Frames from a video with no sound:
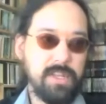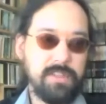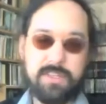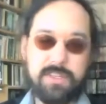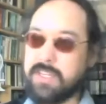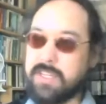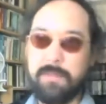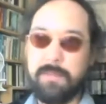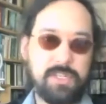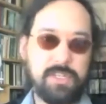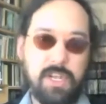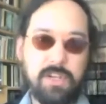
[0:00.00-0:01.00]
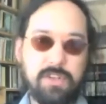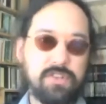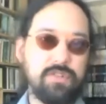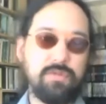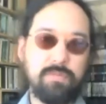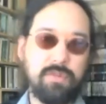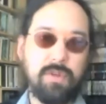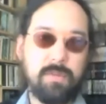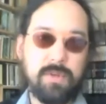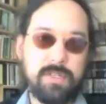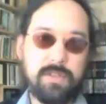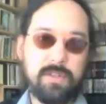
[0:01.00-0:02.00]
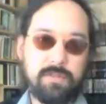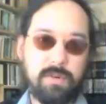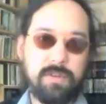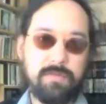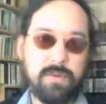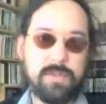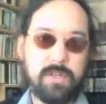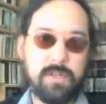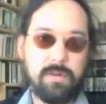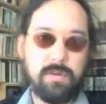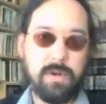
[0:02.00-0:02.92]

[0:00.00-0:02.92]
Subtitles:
this coming change to employment in the 21st century.